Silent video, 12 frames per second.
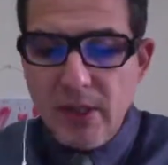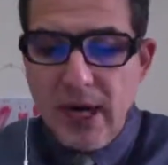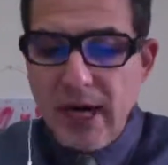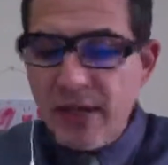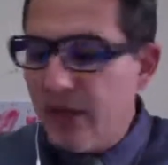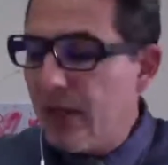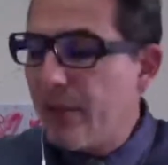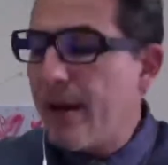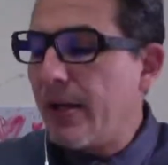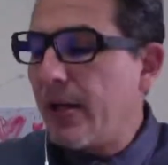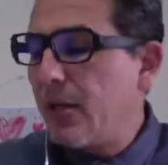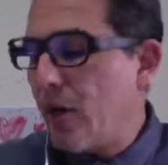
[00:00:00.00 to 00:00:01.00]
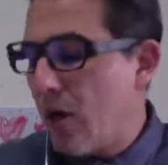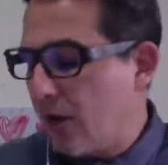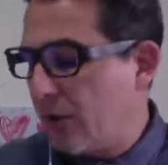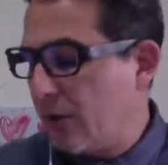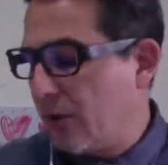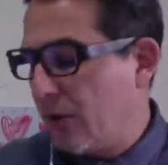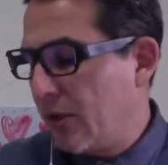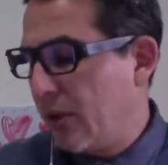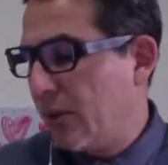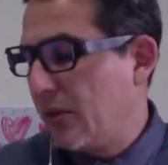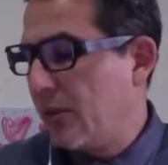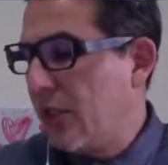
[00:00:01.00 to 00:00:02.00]
I think about it
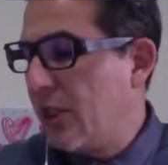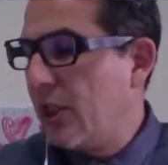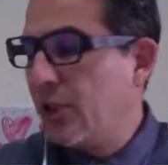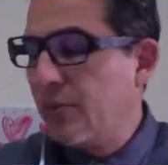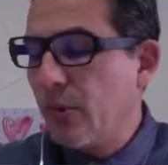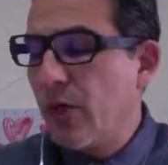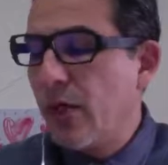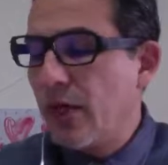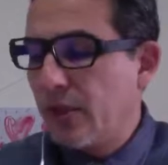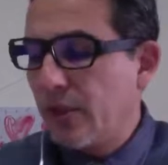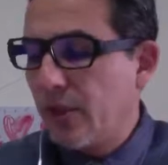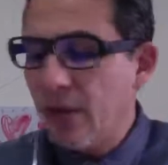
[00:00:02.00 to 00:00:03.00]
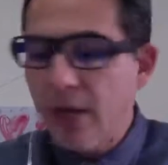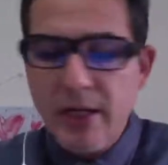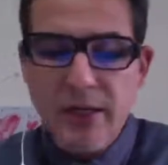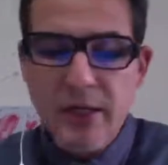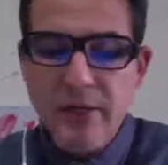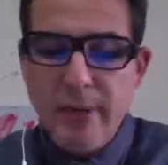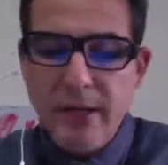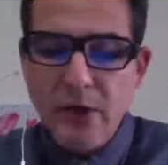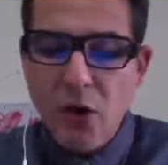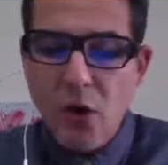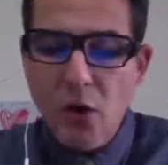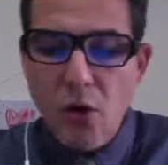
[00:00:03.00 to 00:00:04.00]
constantly. I think about it
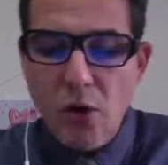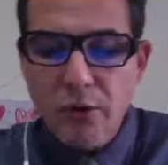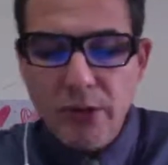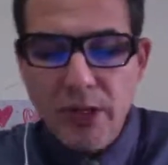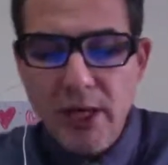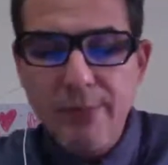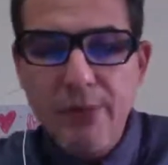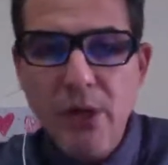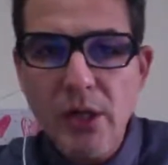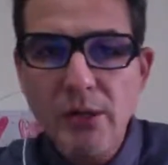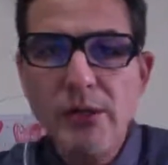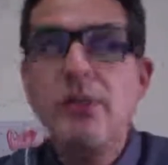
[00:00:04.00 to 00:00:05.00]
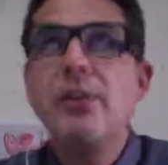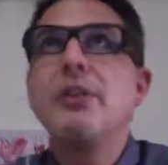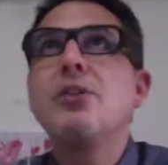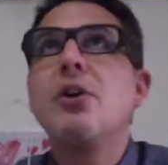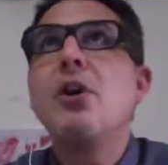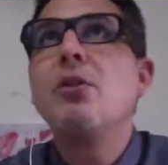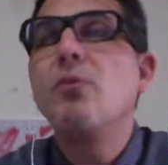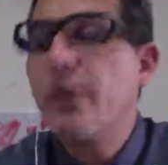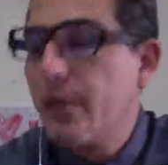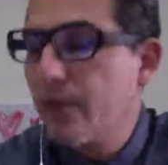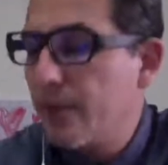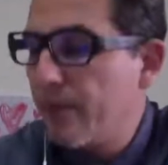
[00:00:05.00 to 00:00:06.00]
all the time. Constantly as
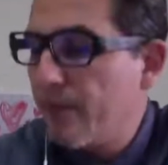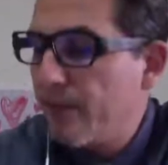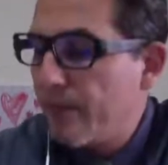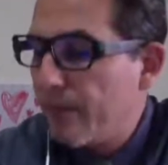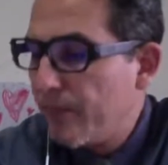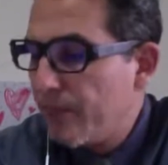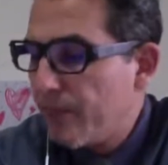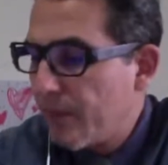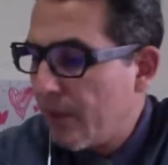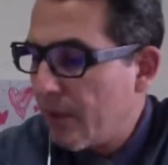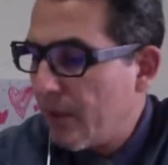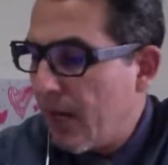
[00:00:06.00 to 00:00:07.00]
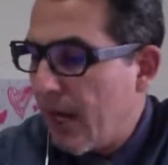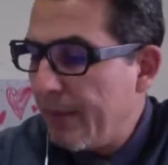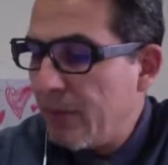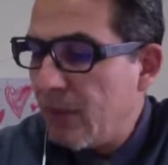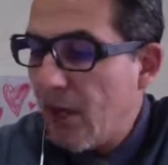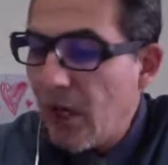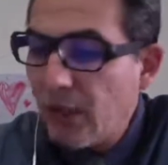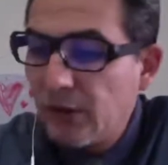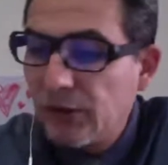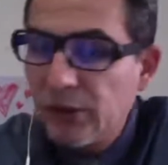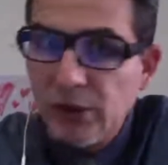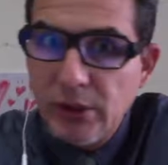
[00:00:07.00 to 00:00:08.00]
always. I'm
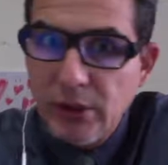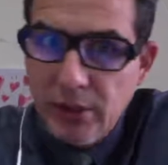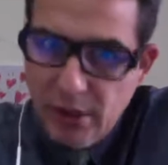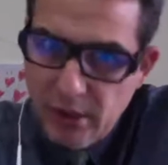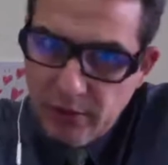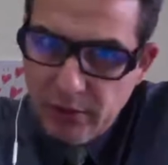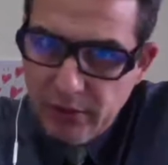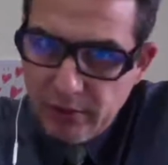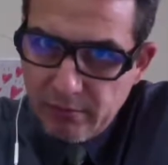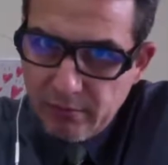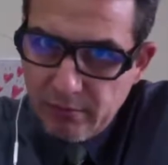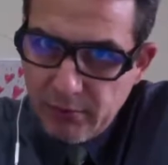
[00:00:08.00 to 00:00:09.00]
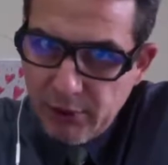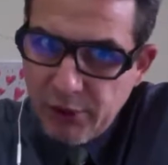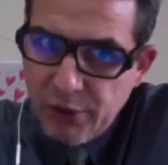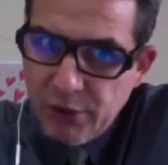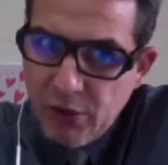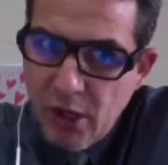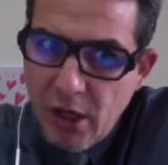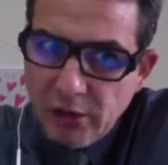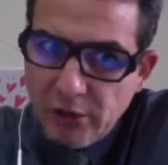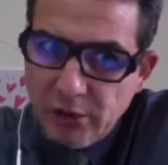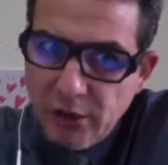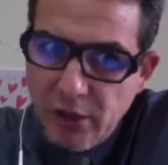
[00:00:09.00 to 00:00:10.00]
constantly hungry. She's
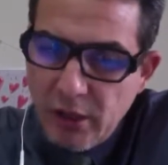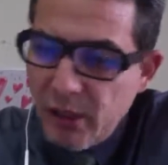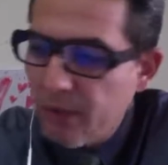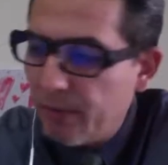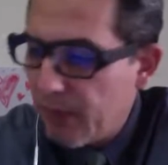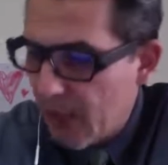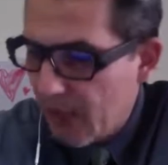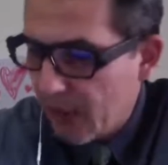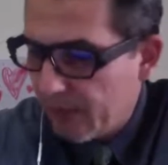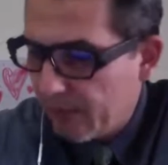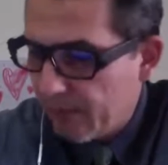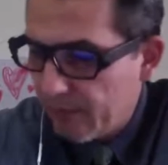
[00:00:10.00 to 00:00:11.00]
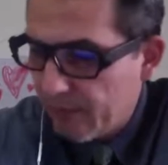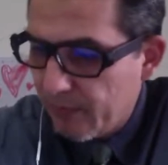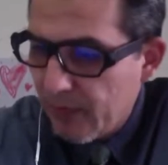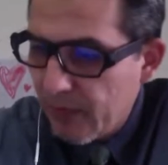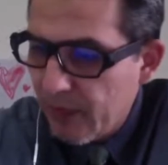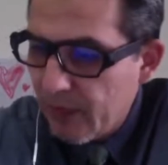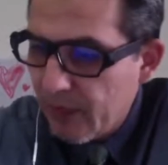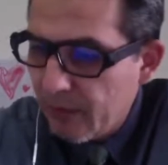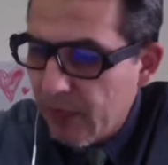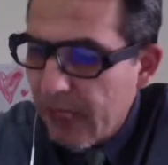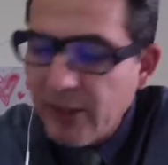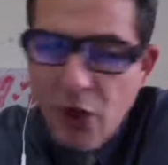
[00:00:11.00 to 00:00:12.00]
constantly complaining.
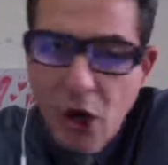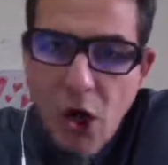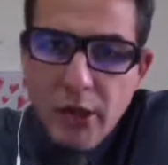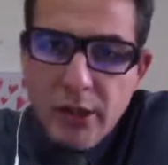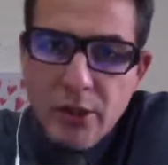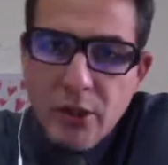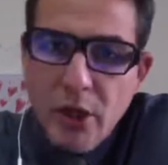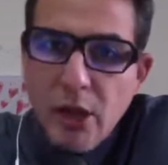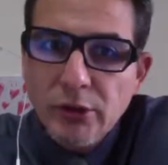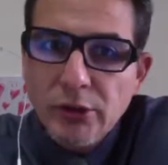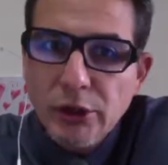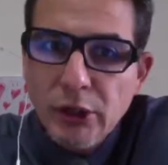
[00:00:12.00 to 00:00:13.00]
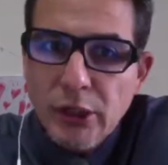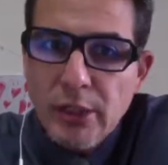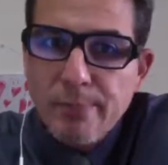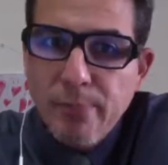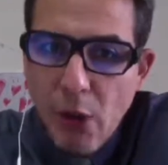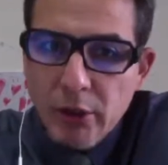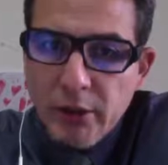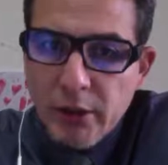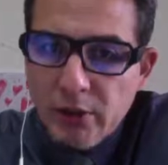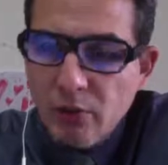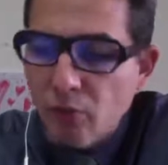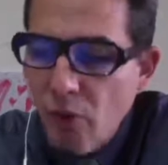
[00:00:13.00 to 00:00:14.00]
That dog is constantly
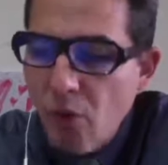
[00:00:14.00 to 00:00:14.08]
barking.